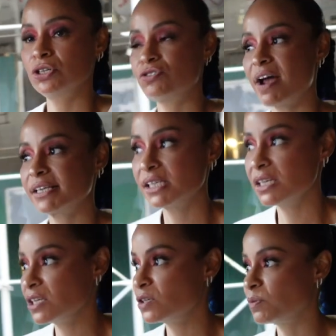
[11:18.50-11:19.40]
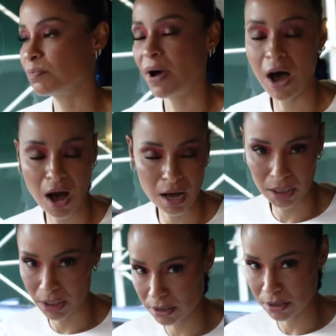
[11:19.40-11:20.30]
dresses with
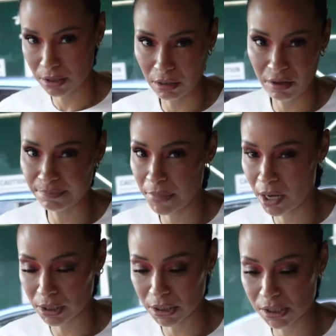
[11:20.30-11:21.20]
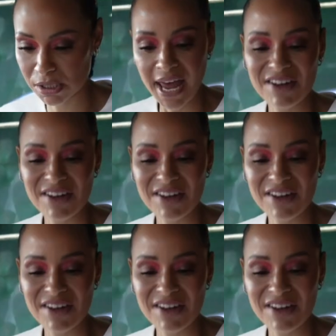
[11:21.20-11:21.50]
pockets. I love pockets.